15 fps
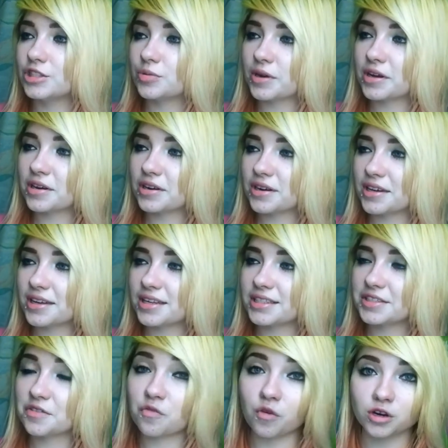Twitter
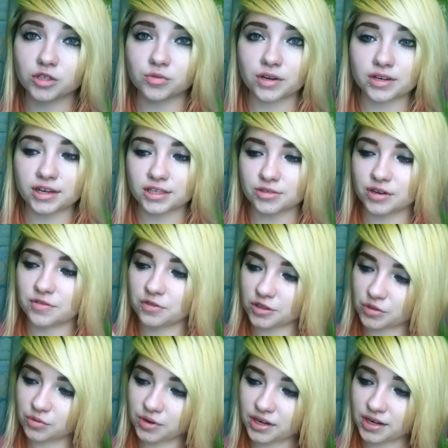is 420 Desiree
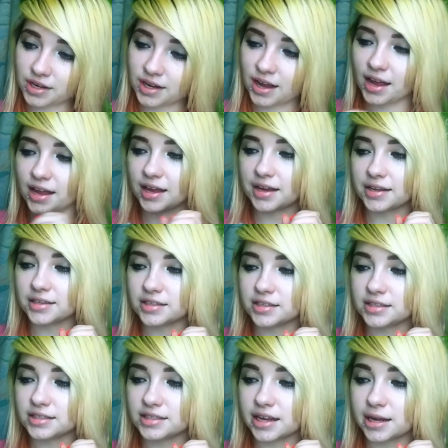420
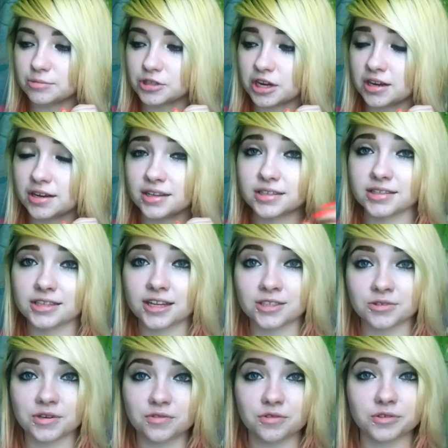and Snapchat is
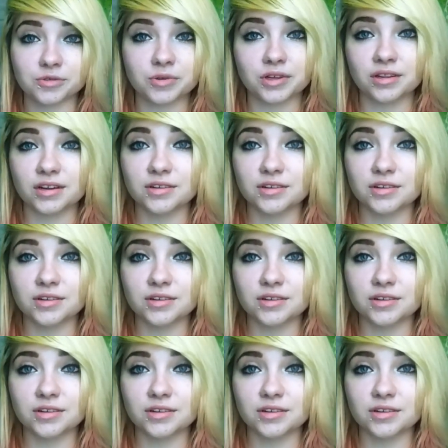Desiree 420